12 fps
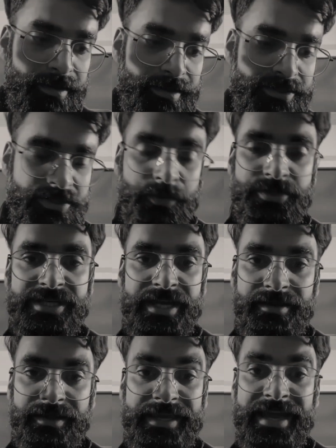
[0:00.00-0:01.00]
So she,
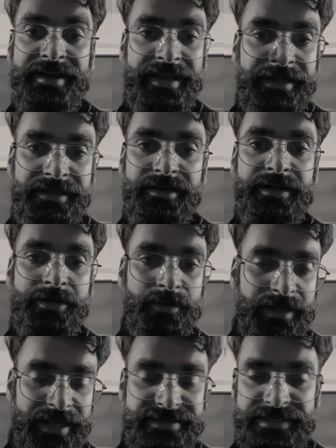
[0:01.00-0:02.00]
he had entered into
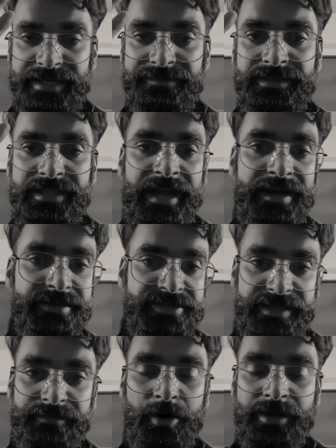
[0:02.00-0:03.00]
class 11th and
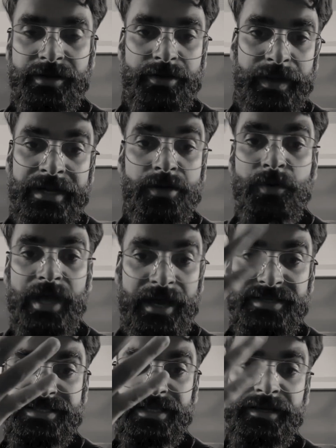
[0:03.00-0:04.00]
she wanted to enroll her
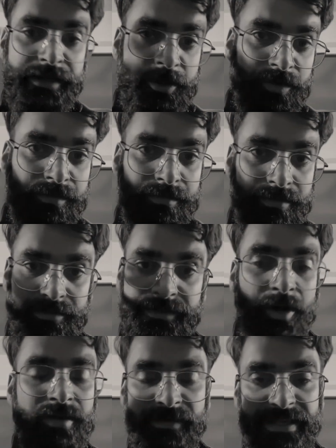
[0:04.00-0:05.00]
son into the
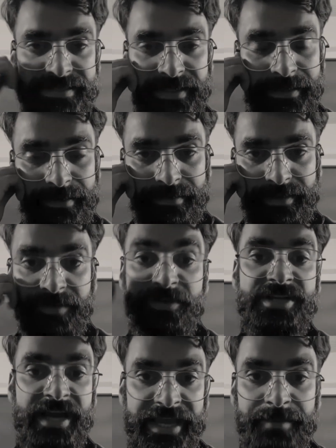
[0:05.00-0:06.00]
offline center in
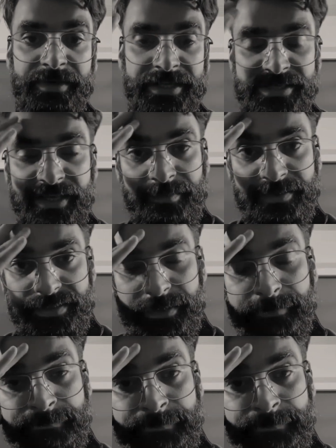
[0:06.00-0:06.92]
which I am teaching chemistry.